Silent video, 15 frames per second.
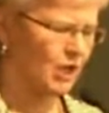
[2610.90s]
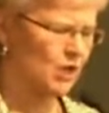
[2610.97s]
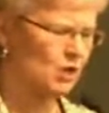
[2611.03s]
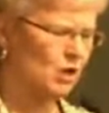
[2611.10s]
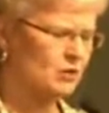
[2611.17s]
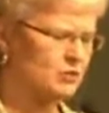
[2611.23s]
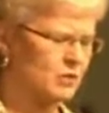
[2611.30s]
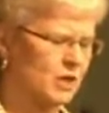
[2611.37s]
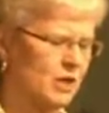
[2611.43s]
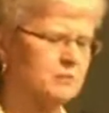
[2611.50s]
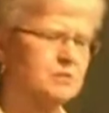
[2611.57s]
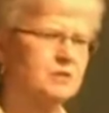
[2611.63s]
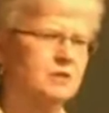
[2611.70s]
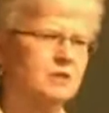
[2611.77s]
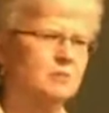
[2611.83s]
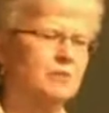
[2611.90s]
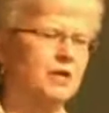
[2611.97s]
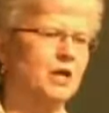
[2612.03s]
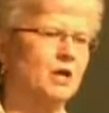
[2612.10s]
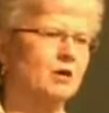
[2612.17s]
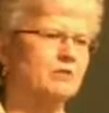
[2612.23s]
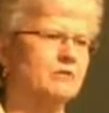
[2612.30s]
also helps to
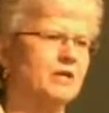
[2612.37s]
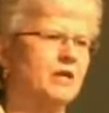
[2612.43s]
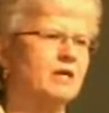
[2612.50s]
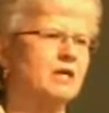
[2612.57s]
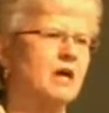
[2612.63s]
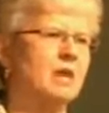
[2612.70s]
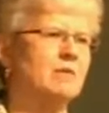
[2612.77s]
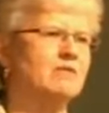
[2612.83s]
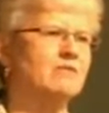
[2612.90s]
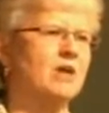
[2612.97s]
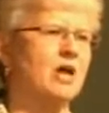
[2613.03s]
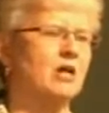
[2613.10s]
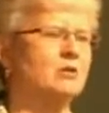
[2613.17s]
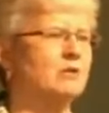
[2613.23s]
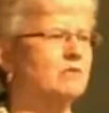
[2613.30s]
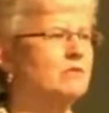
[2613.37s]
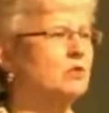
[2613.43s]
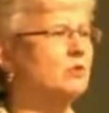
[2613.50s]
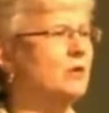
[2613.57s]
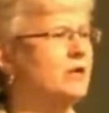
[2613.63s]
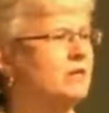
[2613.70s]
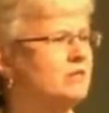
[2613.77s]
compare the economic value of the
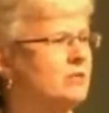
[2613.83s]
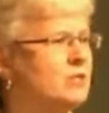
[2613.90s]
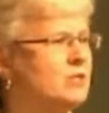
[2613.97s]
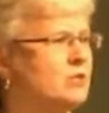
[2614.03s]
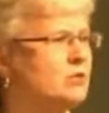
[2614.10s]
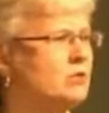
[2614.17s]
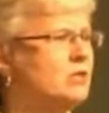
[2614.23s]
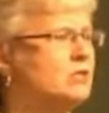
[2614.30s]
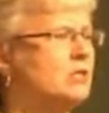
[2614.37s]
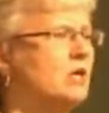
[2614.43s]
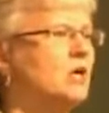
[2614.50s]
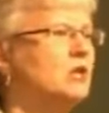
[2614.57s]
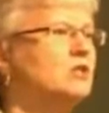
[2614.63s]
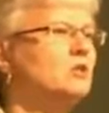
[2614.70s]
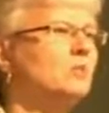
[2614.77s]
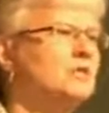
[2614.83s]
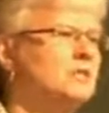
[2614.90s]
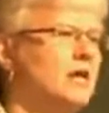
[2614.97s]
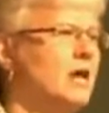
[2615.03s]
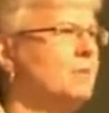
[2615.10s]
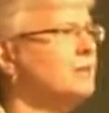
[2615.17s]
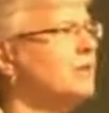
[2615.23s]
creative industries to what's
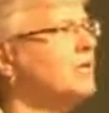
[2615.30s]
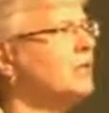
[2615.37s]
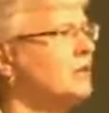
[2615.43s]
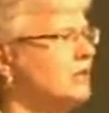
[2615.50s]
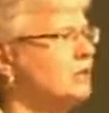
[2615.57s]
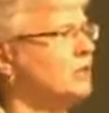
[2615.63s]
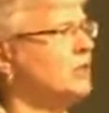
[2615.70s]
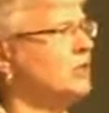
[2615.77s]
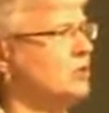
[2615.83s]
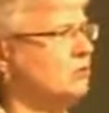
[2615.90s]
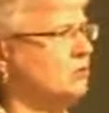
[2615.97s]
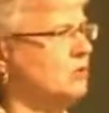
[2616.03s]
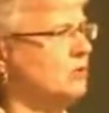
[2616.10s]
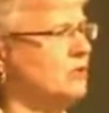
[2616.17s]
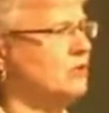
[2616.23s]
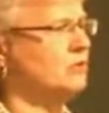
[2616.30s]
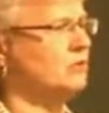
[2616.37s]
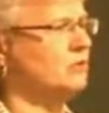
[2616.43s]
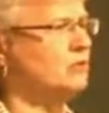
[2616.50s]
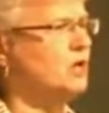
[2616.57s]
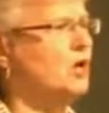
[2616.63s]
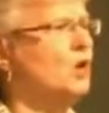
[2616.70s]
happening in other industry clusters.
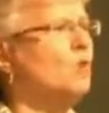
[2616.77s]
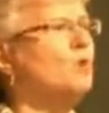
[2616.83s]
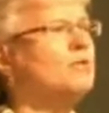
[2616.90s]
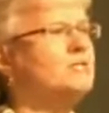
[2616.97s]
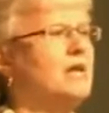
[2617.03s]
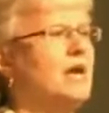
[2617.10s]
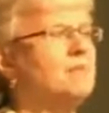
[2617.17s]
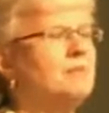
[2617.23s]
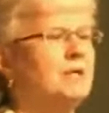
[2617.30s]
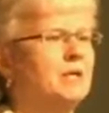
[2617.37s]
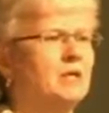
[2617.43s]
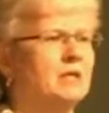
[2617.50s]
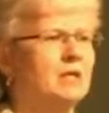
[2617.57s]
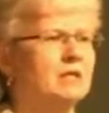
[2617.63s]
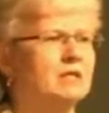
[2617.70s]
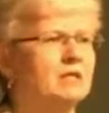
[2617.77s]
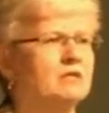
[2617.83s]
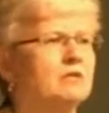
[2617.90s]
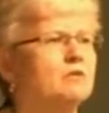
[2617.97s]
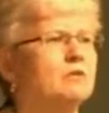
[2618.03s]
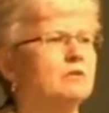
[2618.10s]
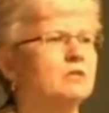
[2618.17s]
What's happening in,
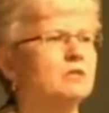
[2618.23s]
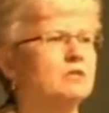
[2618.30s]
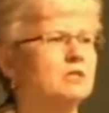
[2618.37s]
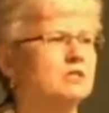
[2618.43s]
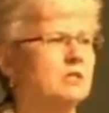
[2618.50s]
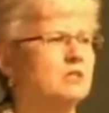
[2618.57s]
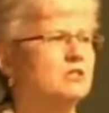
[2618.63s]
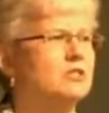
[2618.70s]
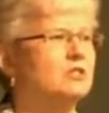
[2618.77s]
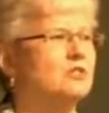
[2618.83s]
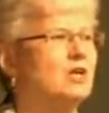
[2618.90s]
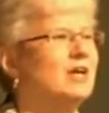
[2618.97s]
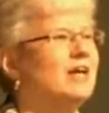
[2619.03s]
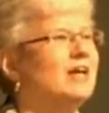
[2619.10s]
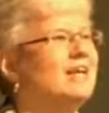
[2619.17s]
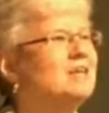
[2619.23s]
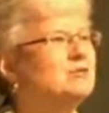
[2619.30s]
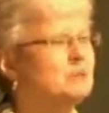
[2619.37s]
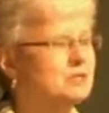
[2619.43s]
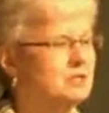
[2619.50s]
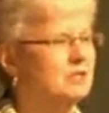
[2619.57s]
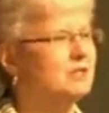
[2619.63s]
it's an
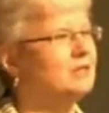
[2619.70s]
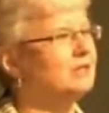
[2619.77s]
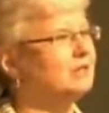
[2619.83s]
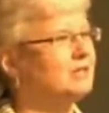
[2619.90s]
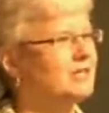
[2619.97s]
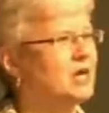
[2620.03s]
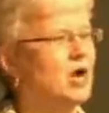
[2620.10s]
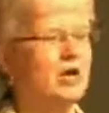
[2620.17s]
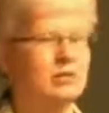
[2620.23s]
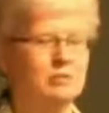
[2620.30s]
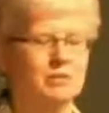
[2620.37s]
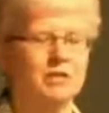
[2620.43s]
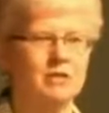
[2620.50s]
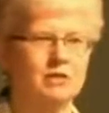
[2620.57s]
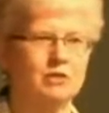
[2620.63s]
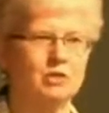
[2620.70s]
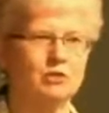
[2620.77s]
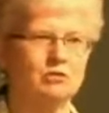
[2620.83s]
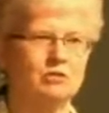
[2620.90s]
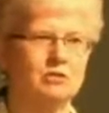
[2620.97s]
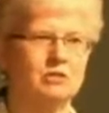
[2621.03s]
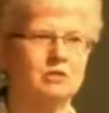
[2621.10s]
interesting economy in
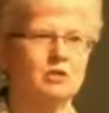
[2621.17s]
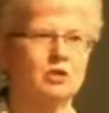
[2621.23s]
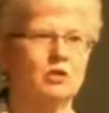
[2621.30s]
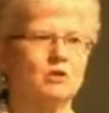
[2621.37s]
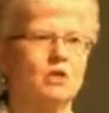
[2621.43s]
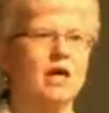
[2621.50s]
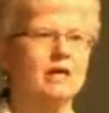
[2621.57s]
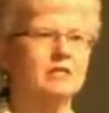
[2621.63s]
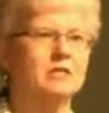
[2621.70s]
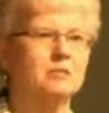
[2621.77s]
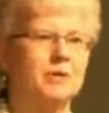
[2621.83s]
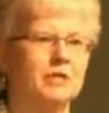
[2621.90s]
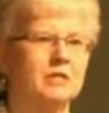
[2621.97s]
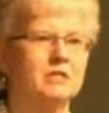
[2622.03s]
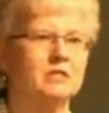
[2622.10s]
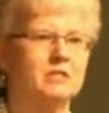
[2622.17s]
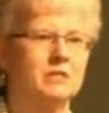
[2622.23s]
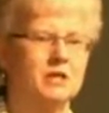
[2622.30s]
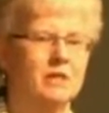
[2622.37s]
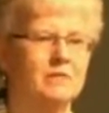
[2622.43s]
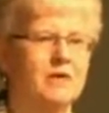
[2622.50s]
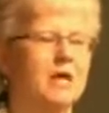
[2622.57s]
Houston, you know, a lot of dependency on
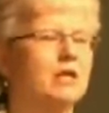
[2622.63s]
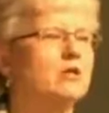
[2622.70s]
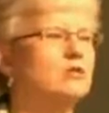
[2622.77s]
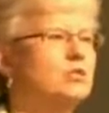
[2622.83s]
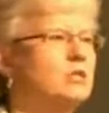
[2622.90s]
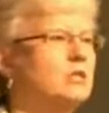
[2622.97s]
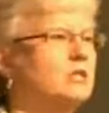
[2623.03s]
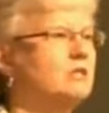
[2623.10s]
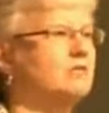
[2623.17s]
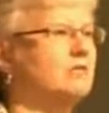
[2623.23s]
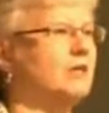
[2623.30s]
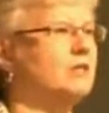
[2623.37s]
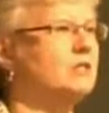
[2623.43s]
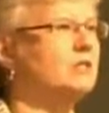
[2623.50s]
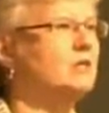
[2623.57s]
the energy and defense